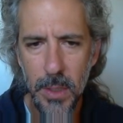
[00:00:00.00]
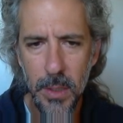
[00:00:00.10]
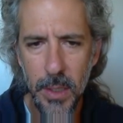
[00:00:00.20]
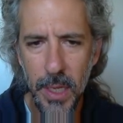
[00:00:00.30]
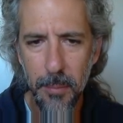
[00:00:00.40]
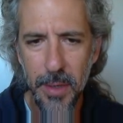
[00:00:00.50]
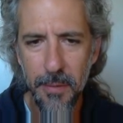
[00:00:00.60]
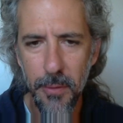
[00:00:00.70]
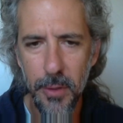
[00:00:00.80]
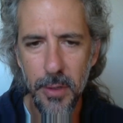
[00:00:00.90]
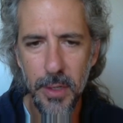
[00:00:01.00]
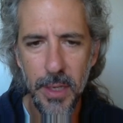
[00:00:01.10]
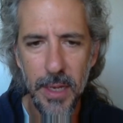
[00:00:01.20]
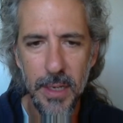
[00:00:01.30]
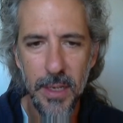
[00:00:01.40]
Empty folder
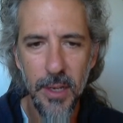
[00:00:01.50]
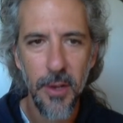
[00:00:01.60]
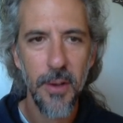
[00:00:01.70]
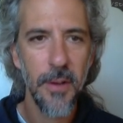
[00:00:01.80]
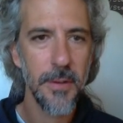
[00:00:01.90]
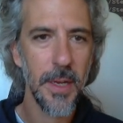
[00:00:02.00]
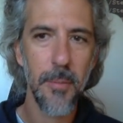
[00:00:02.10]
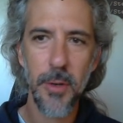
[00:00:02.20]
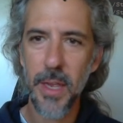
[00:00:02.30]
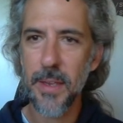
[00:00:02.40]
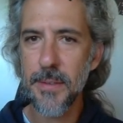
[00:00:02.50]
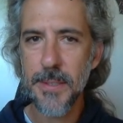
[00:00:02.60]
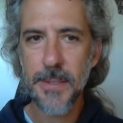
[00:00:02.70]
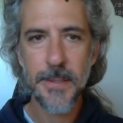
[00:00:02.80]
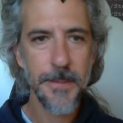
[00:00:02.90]
detected, no, I'm okay.
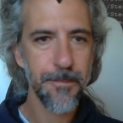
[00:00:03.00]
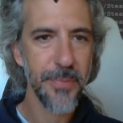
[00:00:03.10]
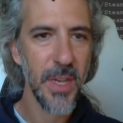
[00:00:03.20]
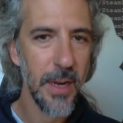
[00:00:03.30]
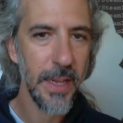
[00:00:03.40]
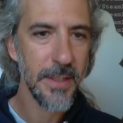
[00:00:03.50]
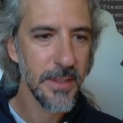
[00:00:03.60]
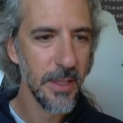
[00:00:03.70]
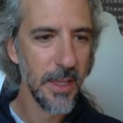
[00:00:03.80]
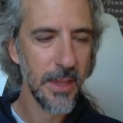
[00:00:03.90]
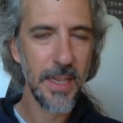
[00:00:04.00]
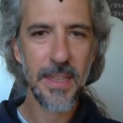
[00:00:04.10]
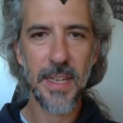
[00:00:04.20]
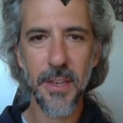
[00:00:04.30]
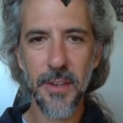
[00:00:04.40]
All right, so the thing
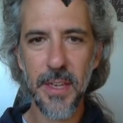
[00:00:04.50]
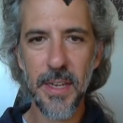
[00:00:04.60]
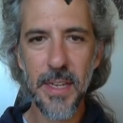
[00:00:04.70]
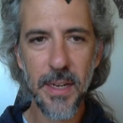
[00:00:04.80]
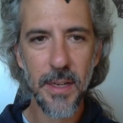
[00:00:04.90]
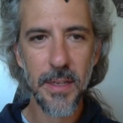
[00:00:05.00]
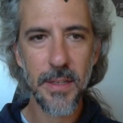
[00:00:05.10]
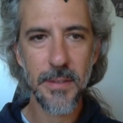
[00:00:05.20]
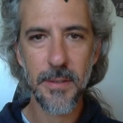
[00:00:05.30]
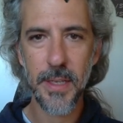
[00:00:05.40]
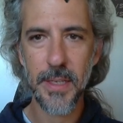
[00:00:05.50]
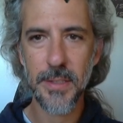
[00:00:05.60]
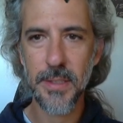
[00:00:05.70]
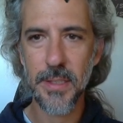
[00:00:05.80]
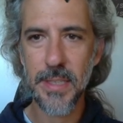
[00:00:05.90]
that you need here is
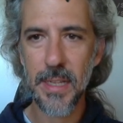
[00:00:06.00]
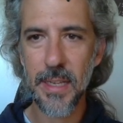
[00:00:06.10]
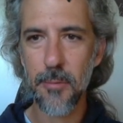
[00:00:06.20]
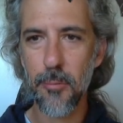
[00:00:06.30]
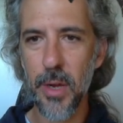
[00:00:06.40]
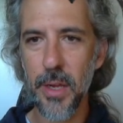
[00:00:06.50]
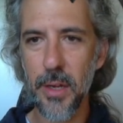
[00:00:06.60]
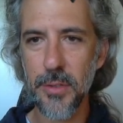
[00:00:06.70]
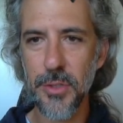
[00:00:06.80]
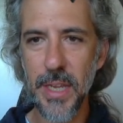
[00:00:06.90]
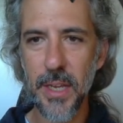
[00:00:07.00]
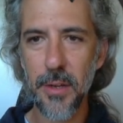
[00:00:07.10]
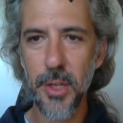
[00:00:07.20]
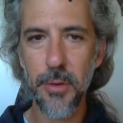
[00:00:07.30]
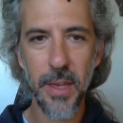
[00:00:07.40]
to tell it where your
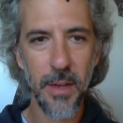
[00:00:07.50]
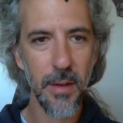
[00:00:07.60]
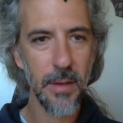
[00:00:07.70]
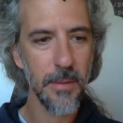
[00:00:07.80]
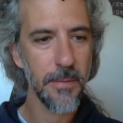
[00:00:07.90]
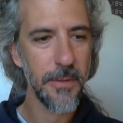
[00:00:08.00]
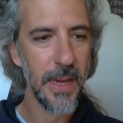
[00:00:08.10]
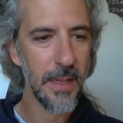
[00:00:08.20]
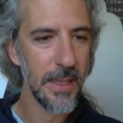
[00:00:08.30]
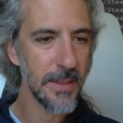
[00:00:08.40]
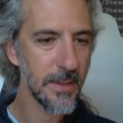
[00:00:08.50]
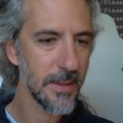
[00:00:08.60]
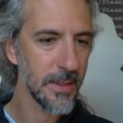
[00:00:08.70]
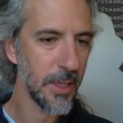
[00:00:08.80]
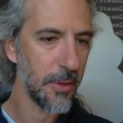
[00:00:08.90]
JOUN file is.
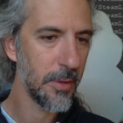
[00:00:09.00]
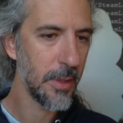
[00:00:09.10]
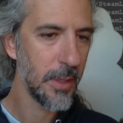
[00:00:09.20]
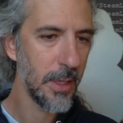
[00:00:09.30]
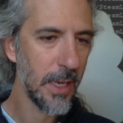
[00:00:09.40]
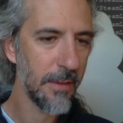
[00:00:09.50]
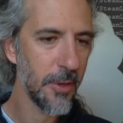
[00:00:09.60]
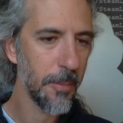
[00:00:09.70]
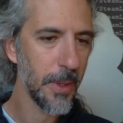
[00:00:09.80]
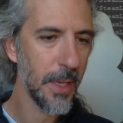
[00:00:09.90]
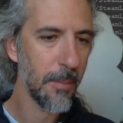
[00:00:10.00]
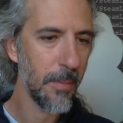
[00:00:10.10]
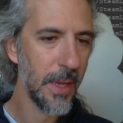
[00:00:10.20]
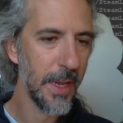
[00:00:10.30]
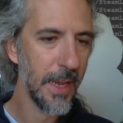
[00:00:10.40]
So I've opened up
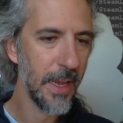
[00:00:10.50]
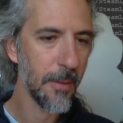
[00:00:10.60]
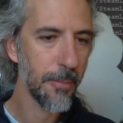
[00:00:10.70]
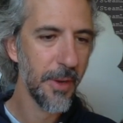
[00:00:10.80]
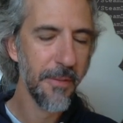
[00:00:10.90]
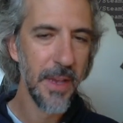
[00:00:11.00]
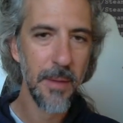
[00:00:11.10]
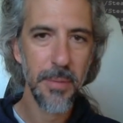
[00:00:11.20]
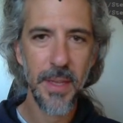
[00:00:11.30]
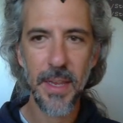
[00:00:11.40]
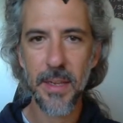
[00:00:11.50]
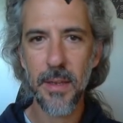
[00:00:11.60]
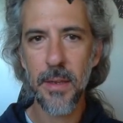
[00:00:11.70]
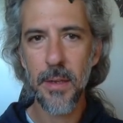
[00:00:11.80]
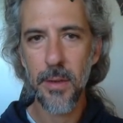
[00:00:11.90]
my prefab thing
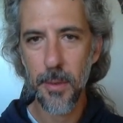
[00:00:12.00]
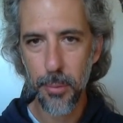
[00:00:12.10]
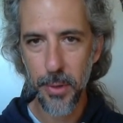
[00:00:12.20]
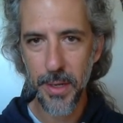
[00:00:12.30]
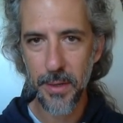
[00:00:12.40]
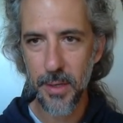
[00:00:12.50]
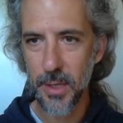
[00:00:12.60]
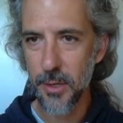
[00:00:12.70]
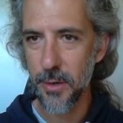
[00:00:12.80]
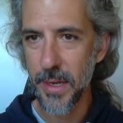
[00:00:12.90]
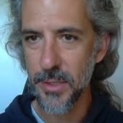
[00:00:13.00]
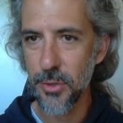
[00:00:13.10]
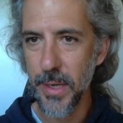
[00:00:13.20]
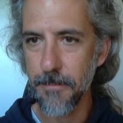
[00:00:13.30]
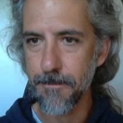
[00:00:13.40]
to point it to the correct
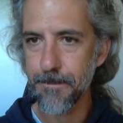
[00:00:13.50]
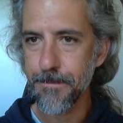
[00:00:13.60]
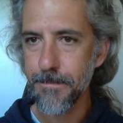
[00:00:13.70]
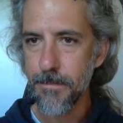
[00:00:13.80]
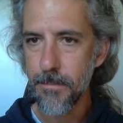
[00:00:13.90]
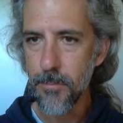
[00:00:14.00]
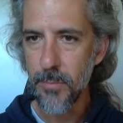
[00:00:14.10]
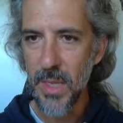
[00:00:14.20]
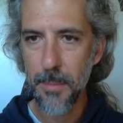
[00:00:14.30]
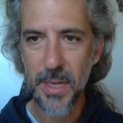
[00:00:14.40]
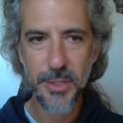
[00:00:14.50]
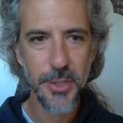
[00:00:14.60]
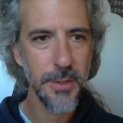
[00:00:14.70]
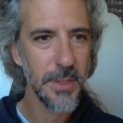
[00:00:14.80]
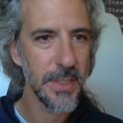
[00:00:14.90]
joint. I'm going to
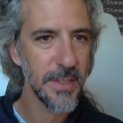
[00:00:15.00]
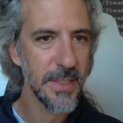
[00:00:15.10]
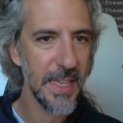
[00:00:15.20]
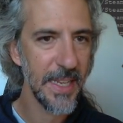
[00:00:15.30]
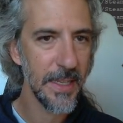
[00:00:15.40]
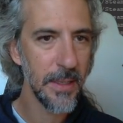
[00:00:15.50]
choose this thing.